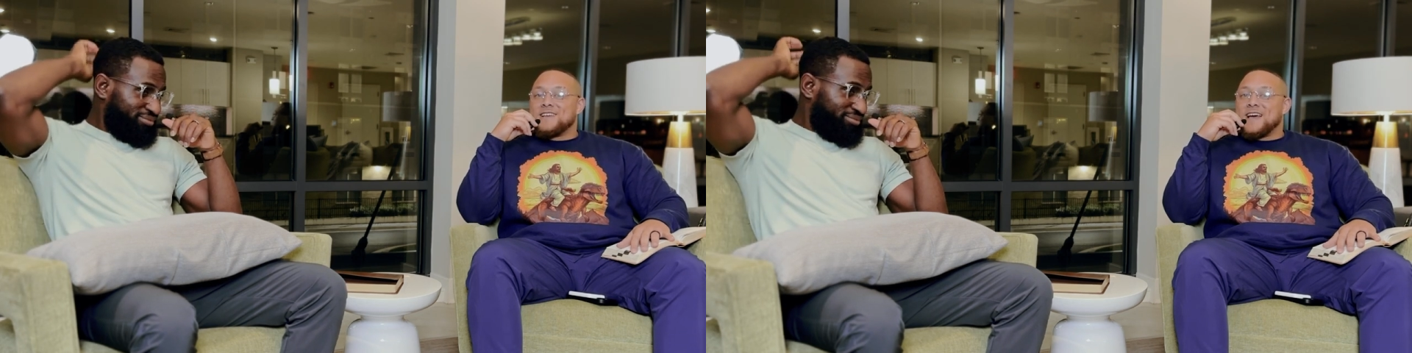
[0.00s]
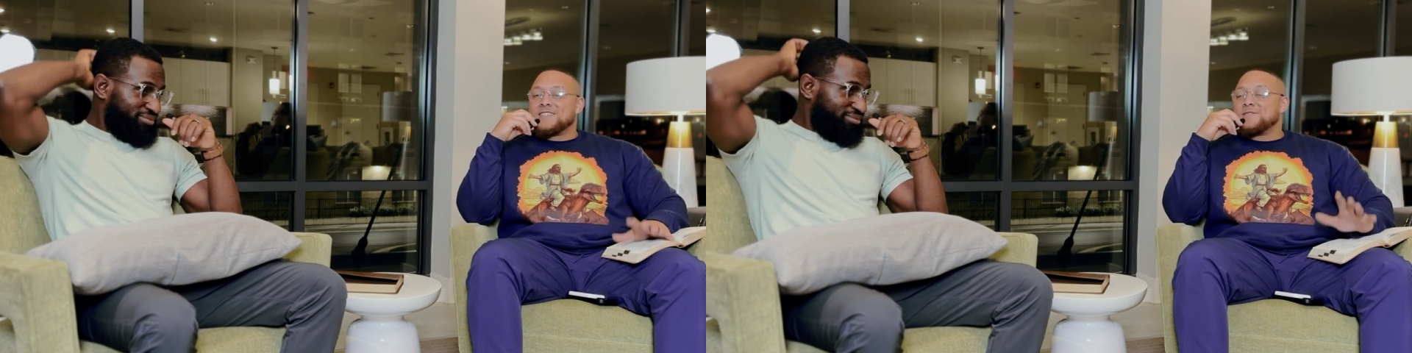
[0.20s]

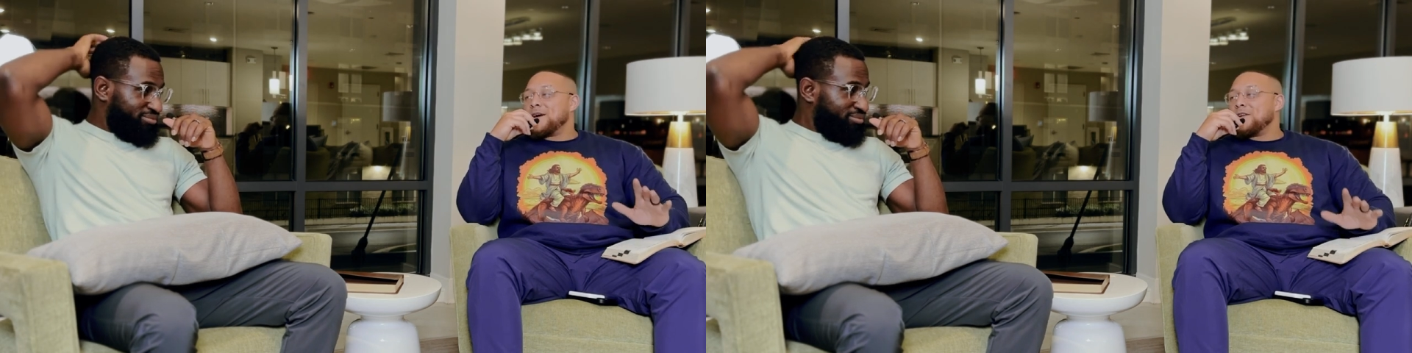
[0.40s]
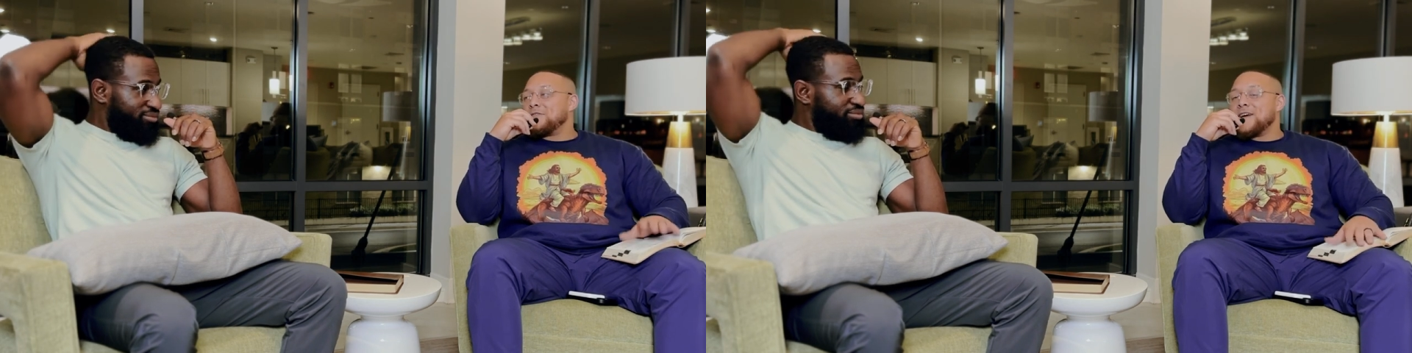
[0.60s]
Speaker 1: As a
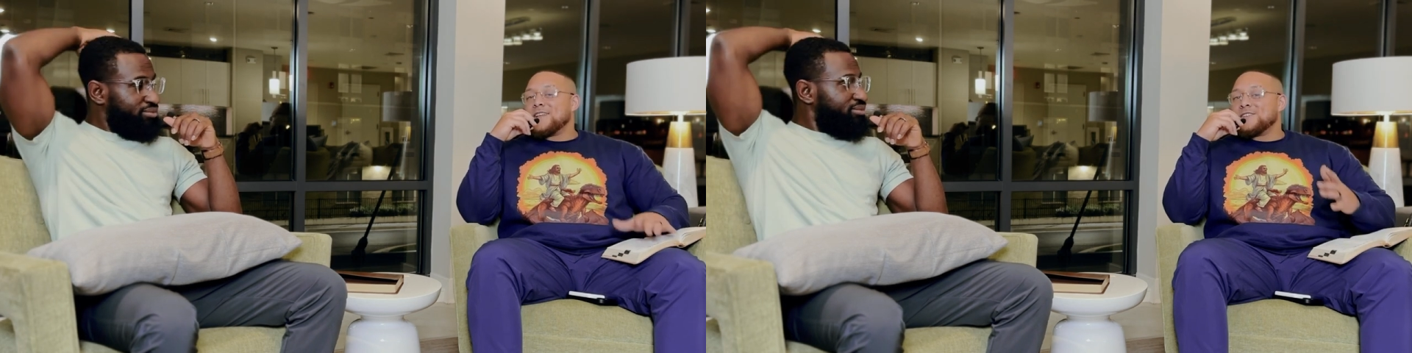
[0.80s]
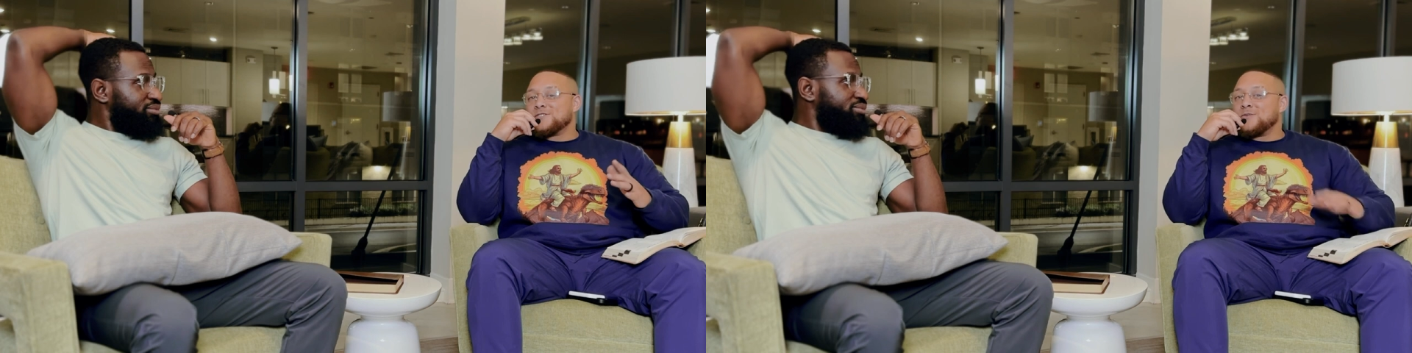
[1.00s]
matter of fact,
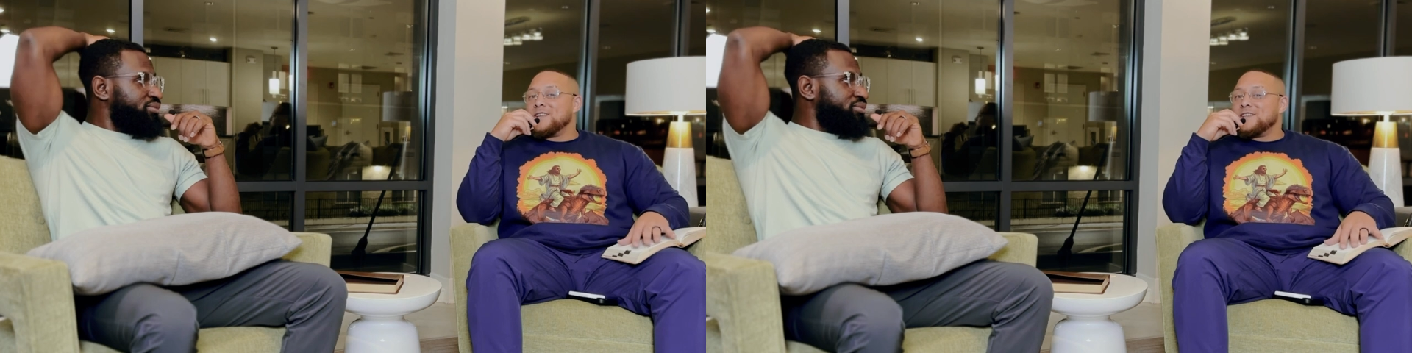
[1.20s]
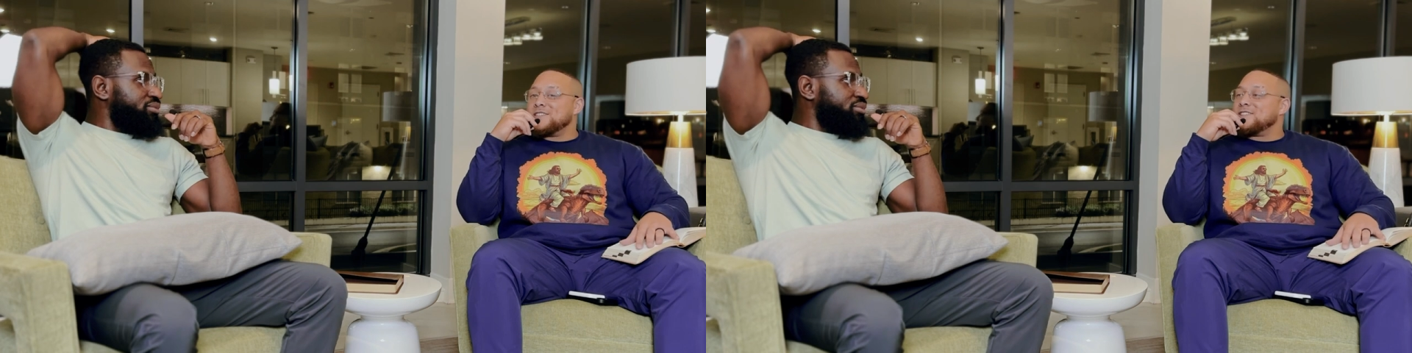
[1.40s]
there's a
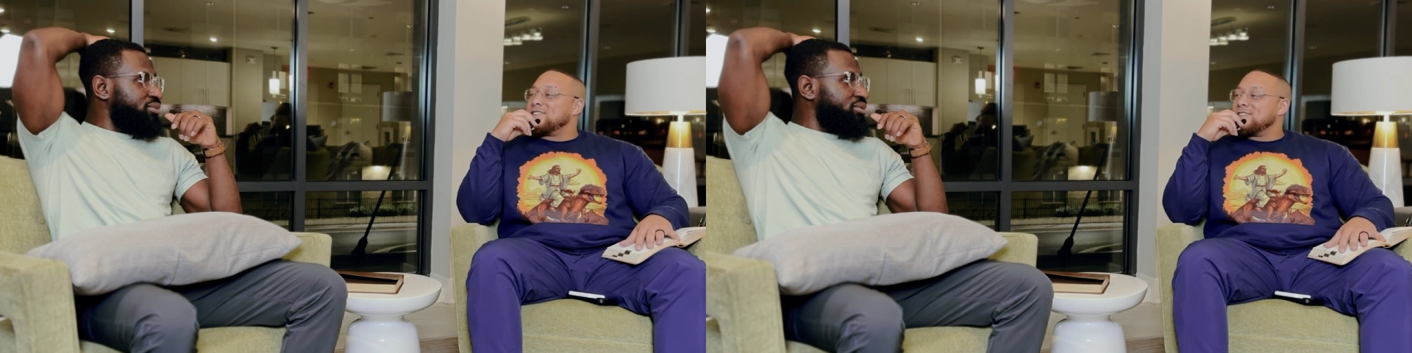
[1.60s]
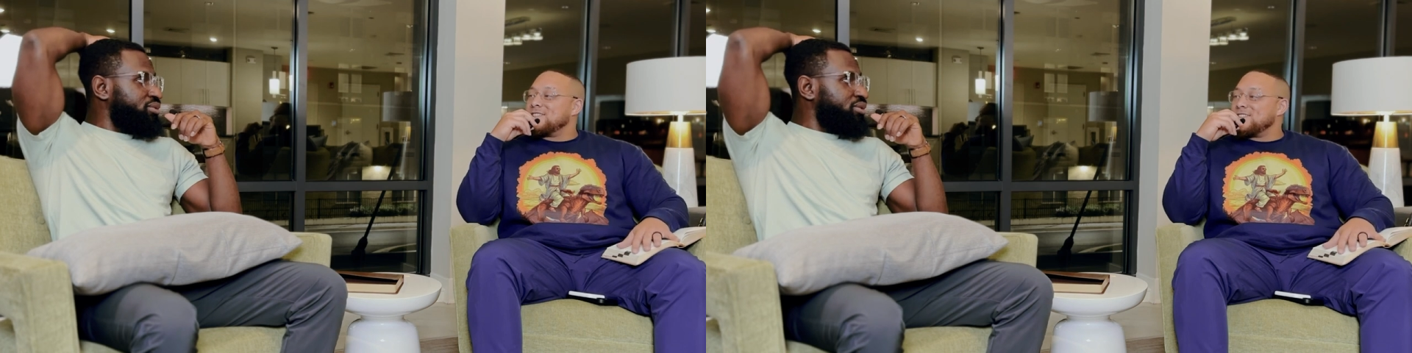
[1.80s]
religion.
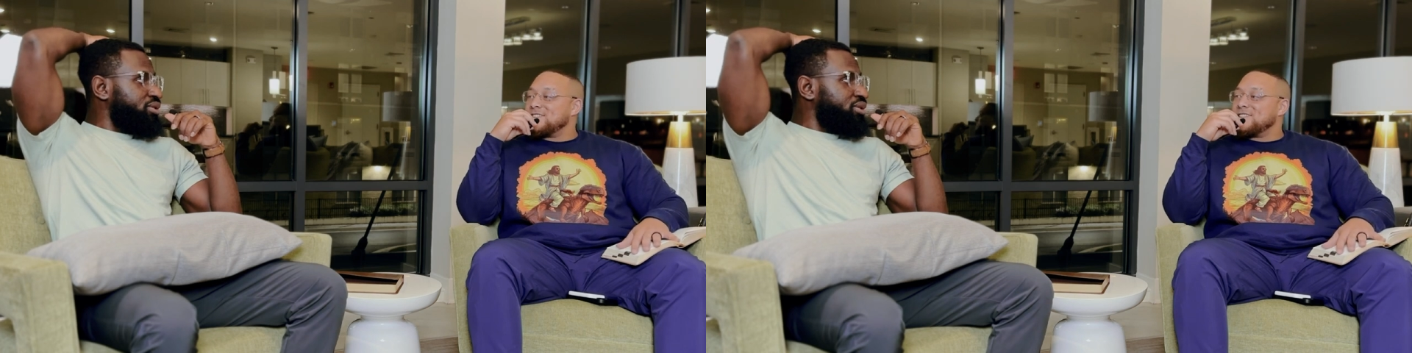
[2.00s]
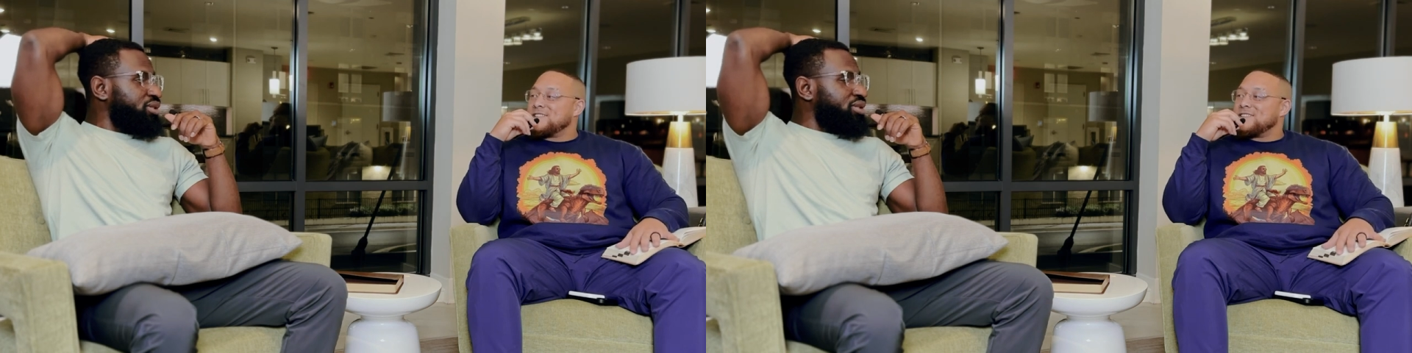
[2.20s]

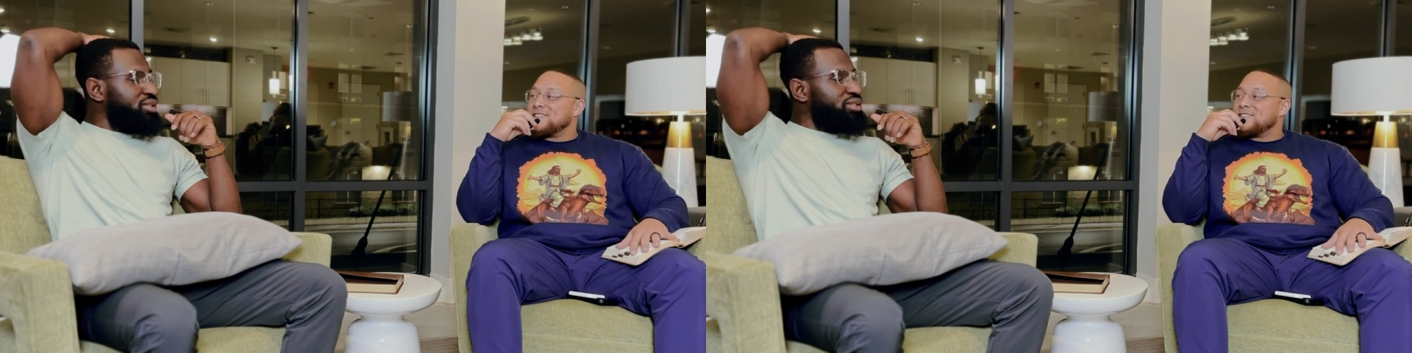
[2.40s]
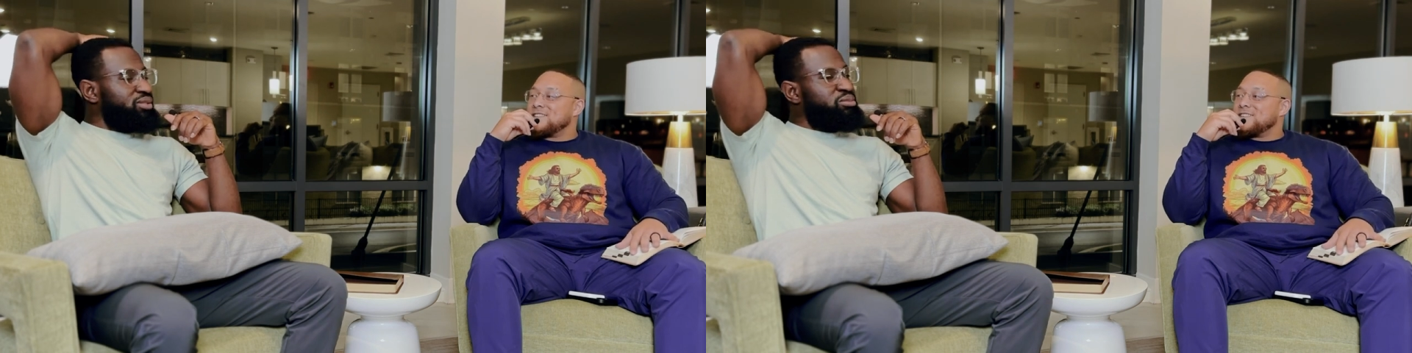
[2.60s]

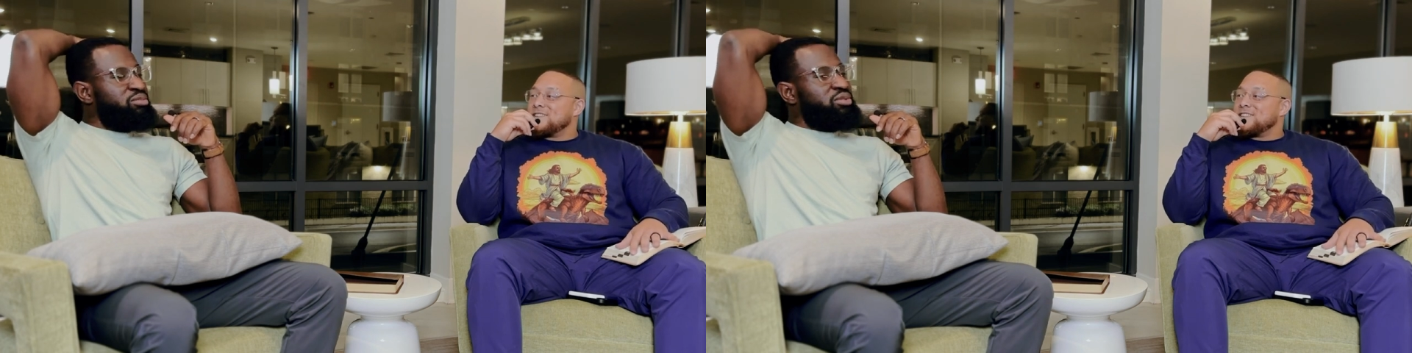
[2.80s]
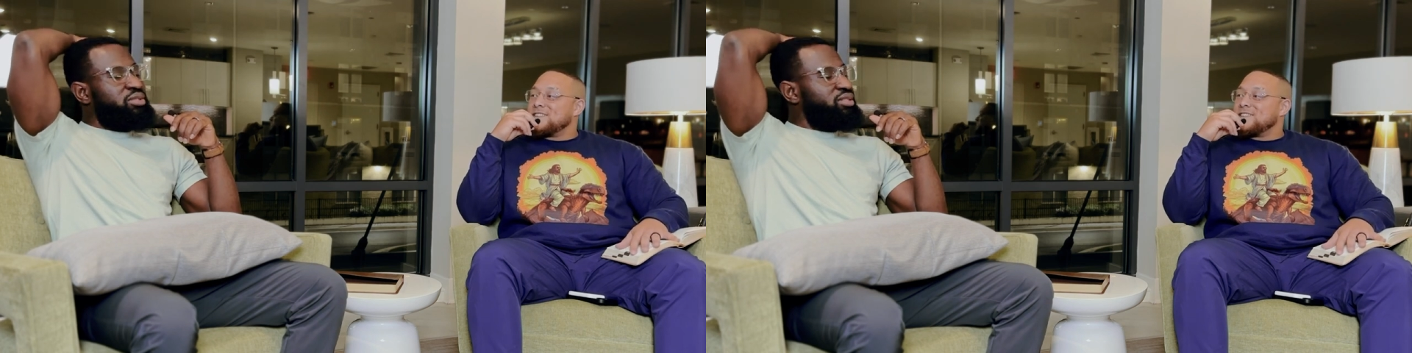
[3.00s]
Speaker 2: Oh boy.